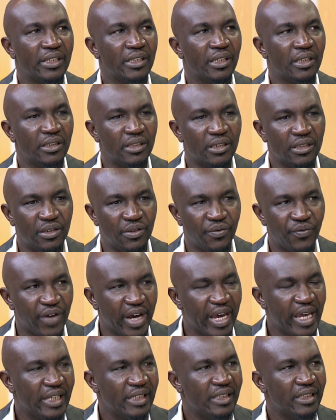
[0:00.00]

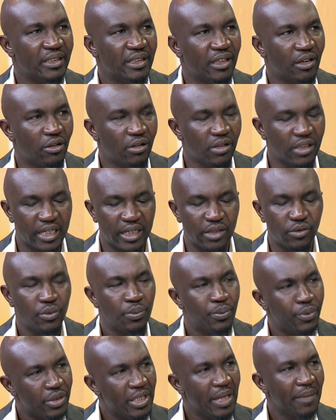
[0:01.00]
divide in the whole country, we
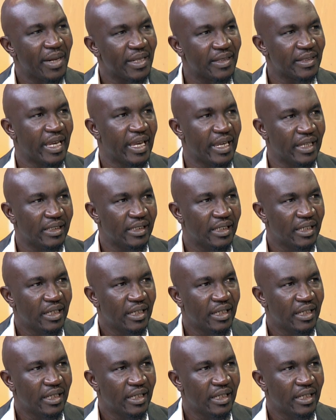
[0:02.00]
put them aside.